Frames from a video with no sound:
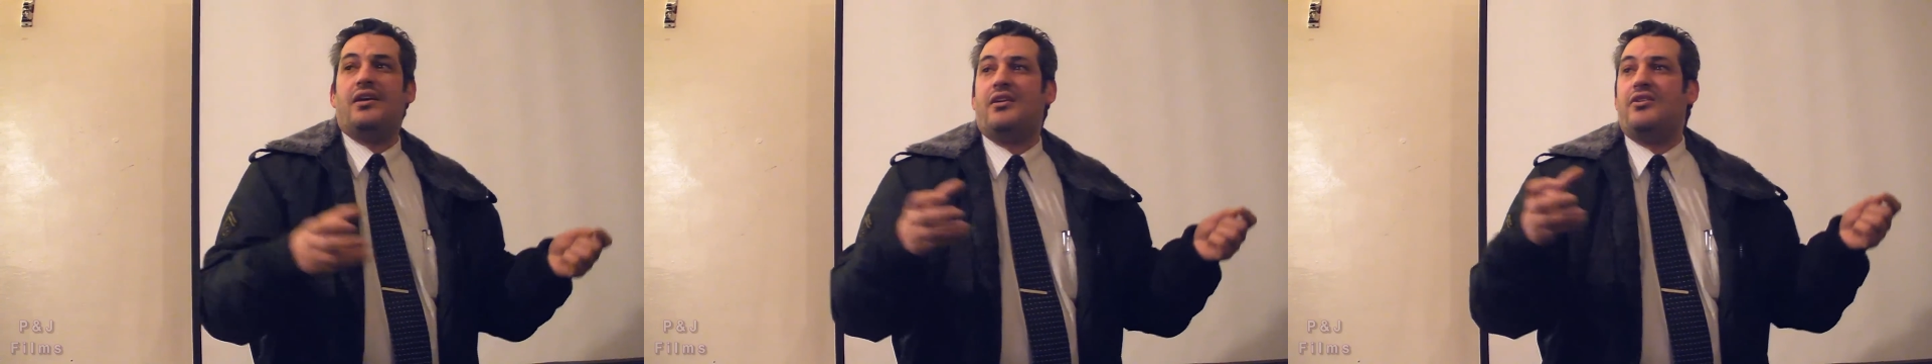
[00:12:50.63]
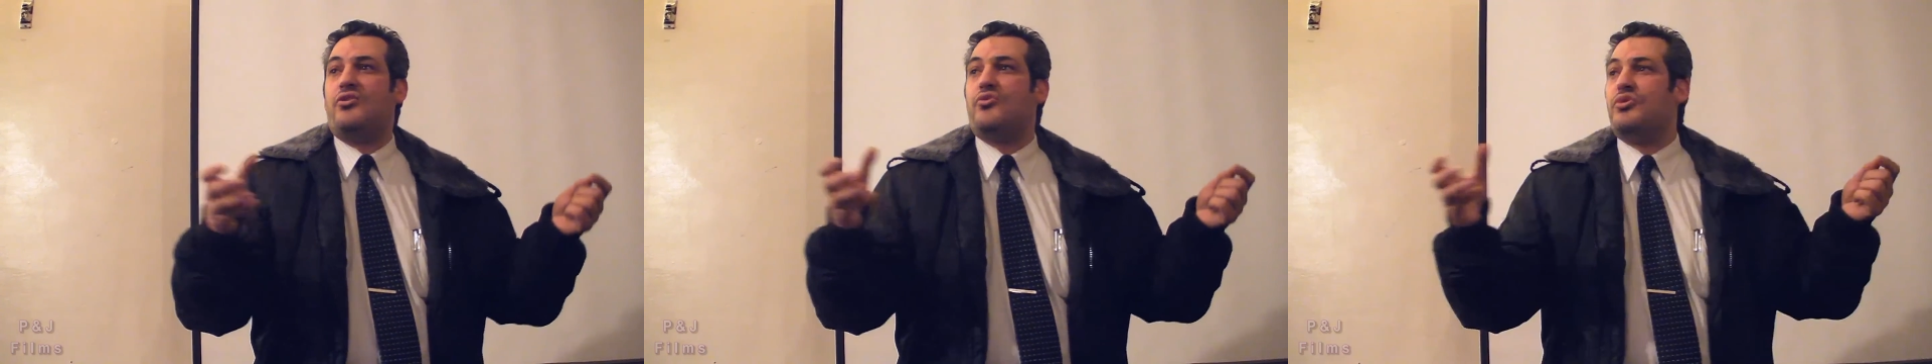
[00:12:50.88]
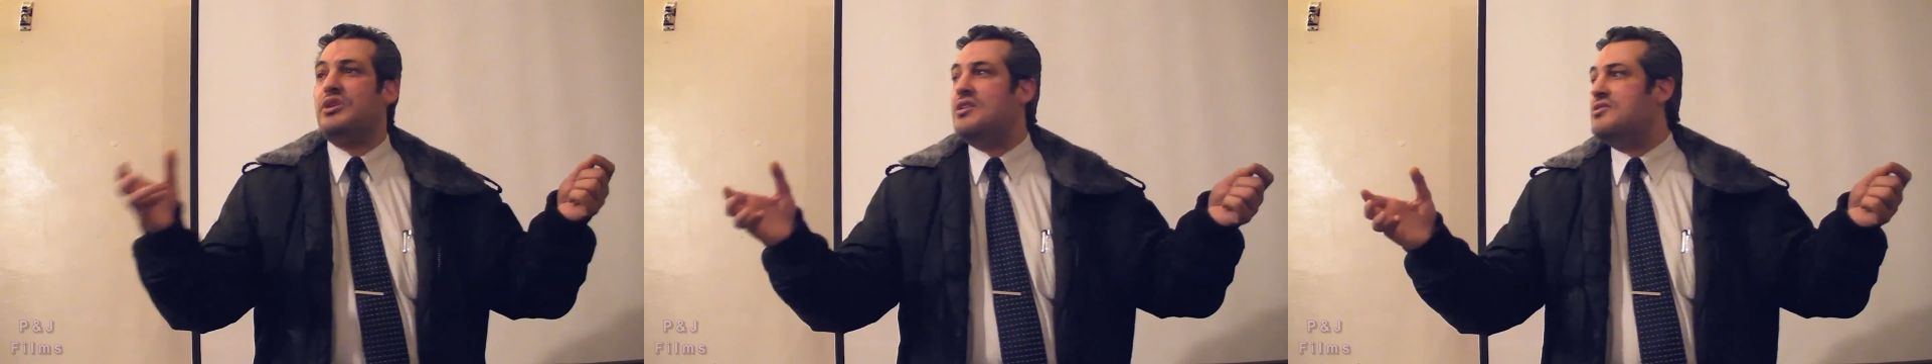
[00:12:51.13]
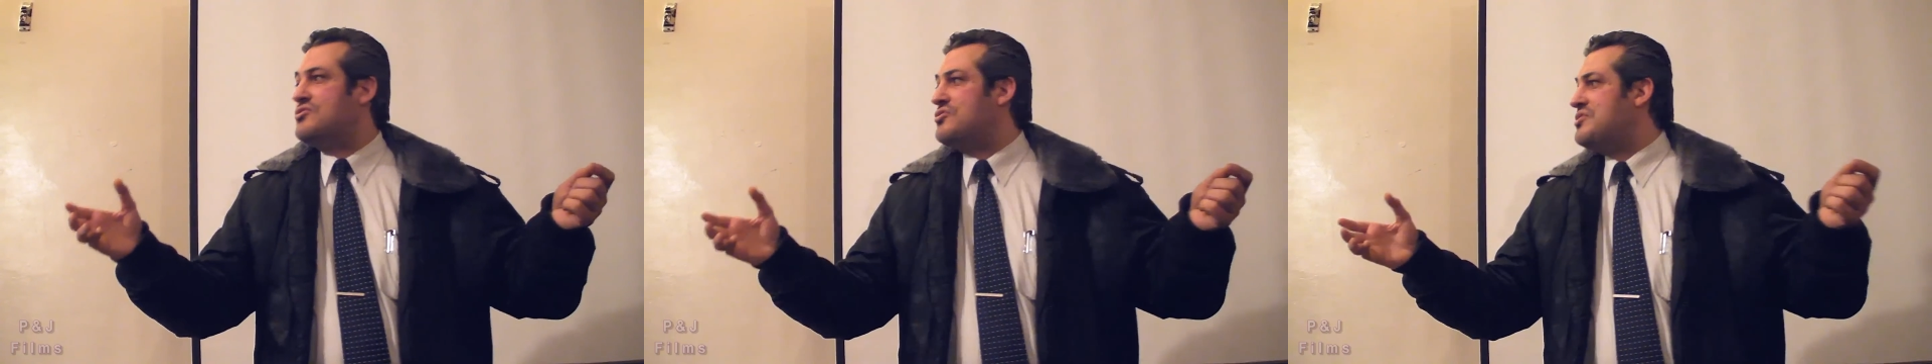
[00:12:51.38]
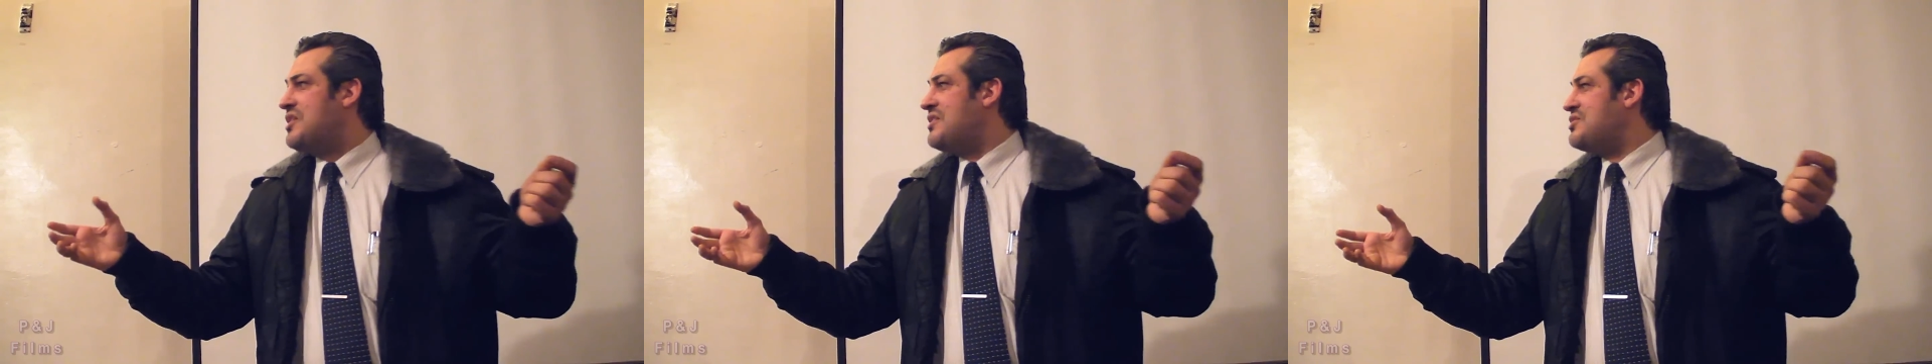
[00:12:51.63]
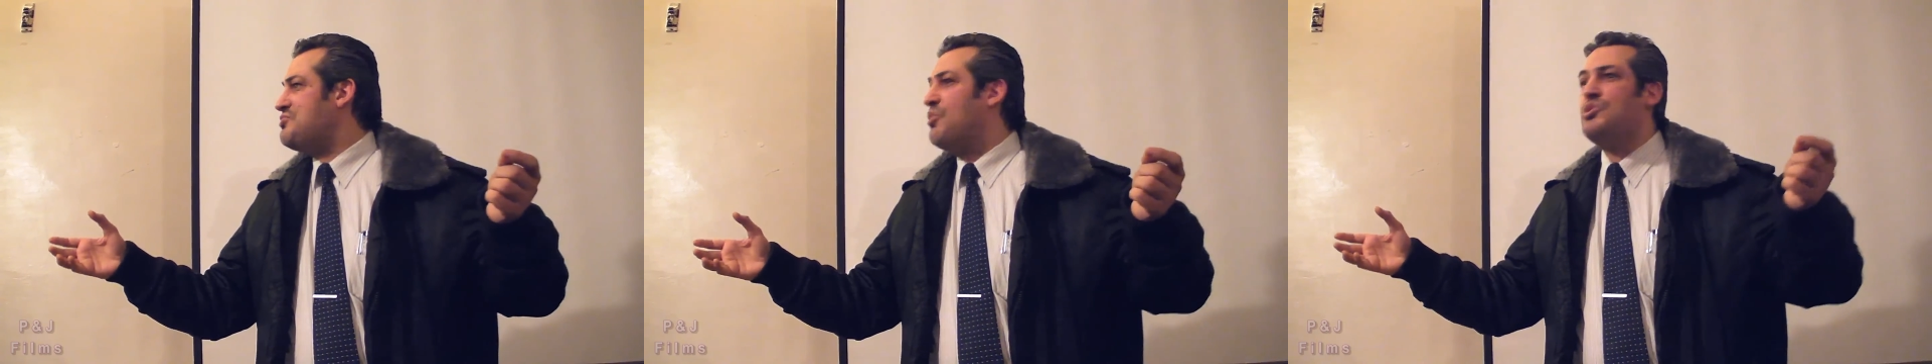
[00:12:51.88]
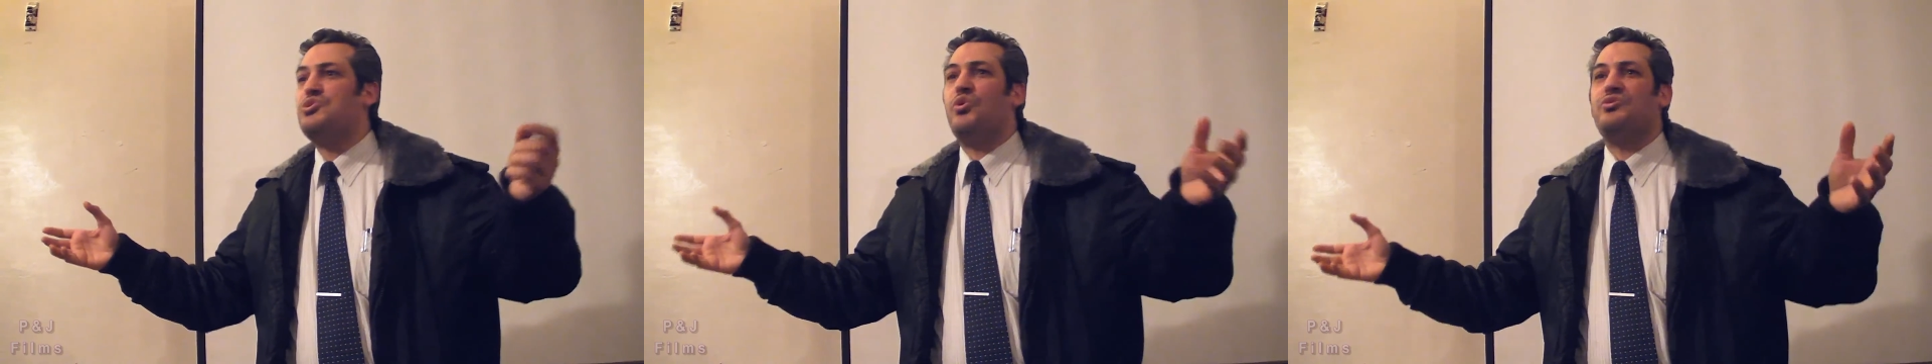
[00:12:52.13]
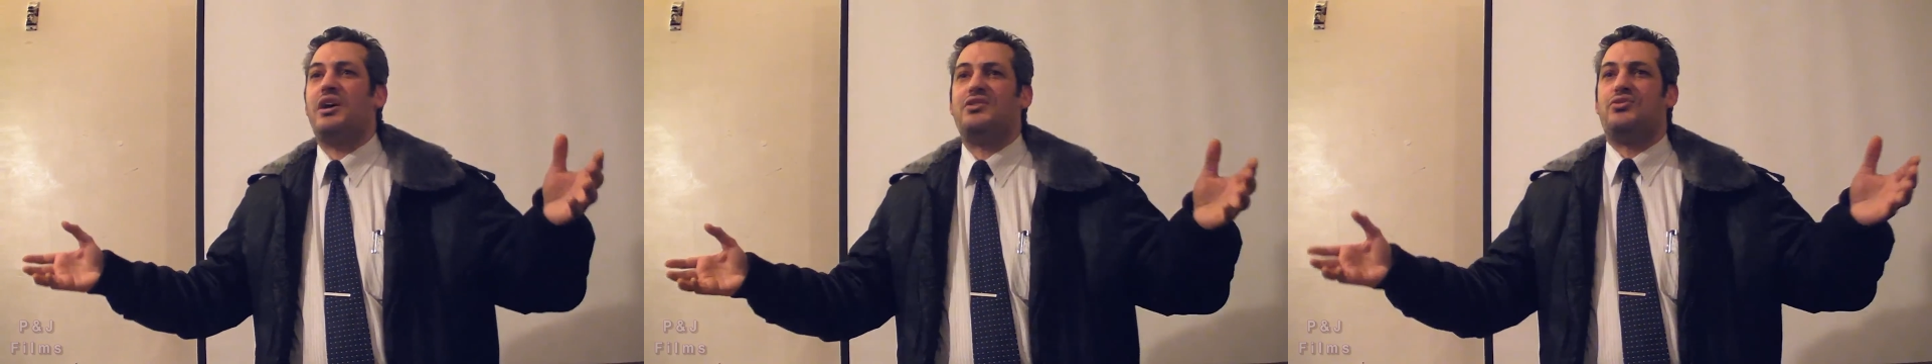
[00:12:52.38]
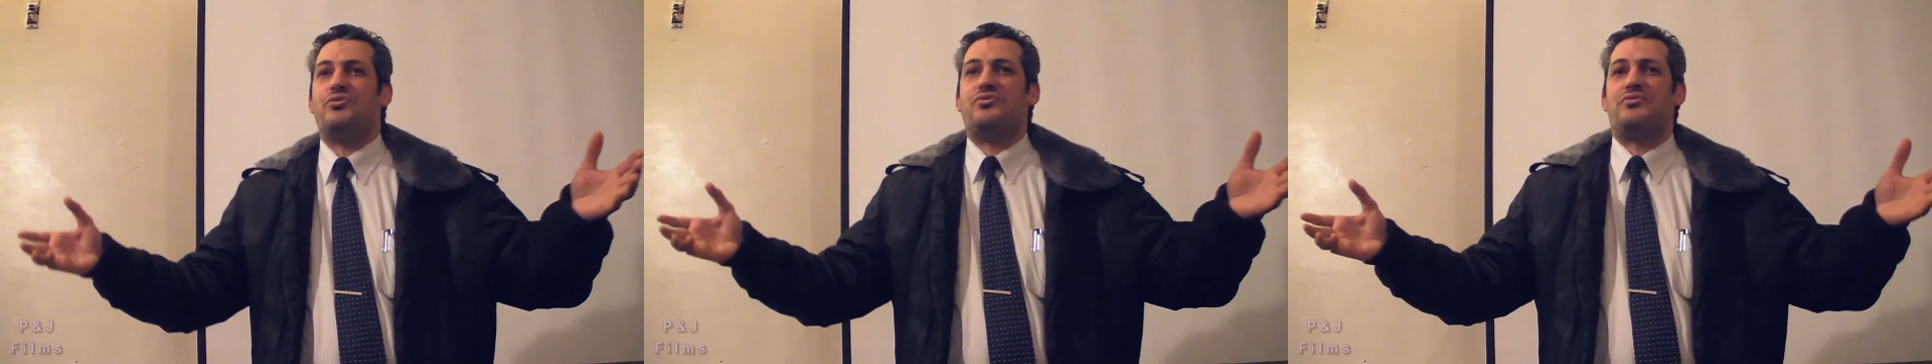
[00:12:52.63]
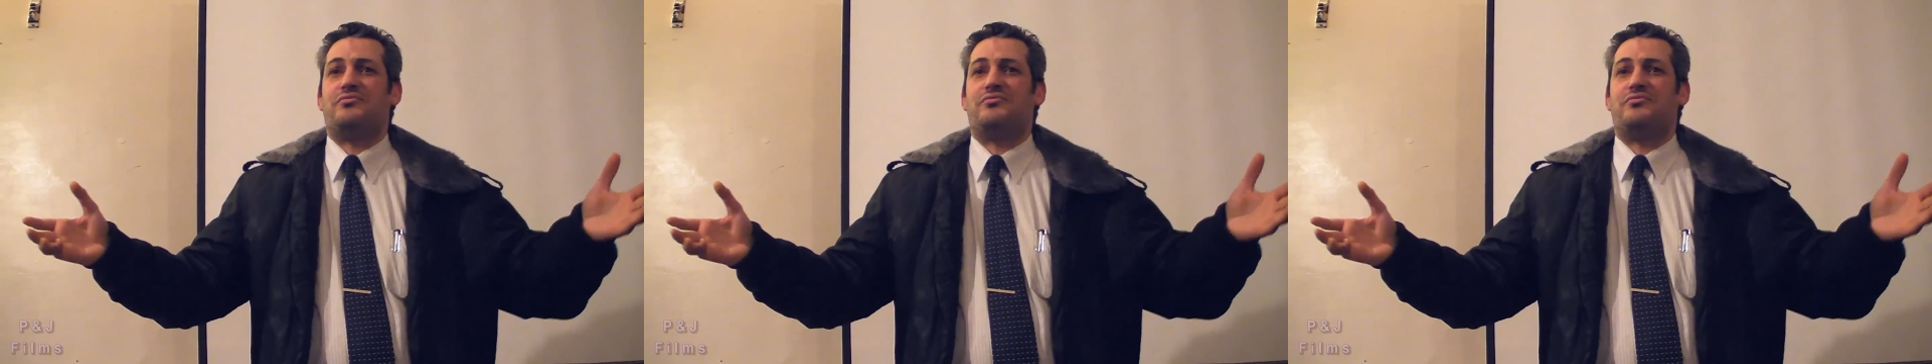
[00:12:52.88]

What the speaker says: you need to take small zodiacs, or